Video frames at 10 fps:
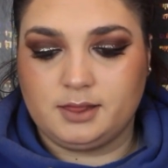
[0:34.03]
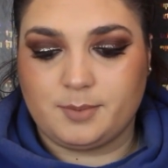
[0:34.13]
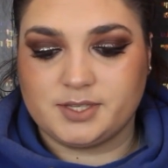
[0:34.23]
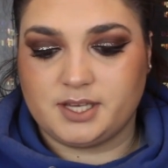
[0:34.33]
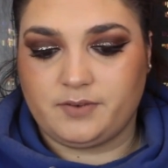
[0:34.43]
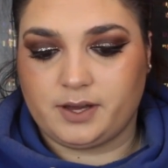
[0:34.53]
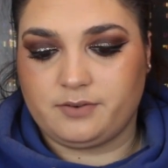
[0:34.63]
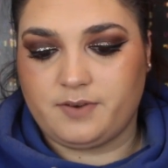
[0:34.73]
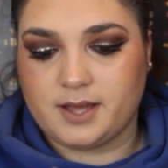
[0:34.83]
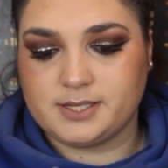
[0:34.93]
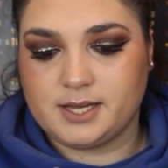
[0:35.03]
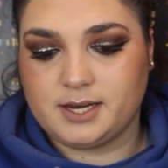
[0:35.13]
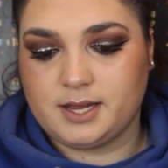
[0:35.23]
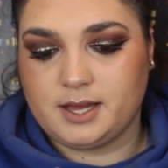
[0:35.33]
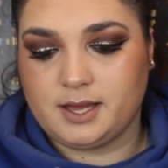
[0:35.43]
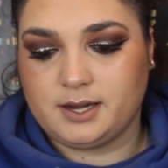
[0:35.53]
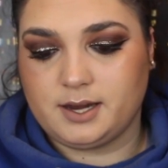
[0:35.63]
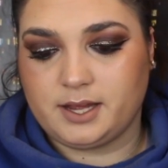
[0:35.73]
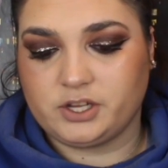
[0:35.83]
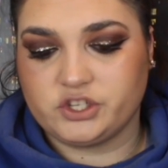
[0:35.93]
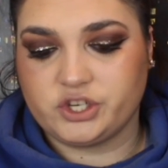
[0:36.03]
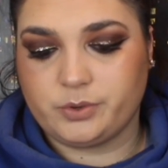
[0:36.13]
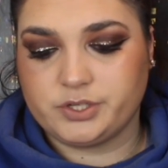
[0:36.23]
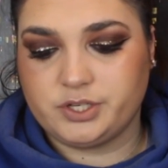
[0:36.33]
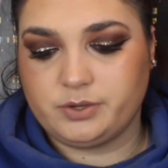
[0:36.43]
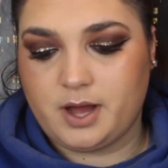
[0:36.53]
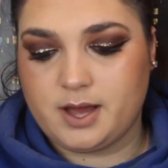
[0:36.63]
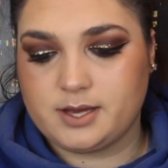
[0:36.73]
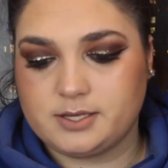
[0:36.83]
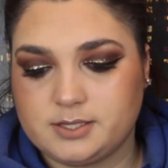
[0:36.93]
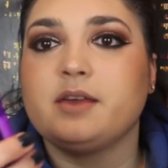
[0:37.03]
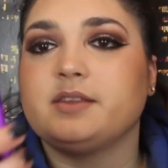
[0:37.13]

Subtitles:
Let me see if I could find it and I could show it to you guys.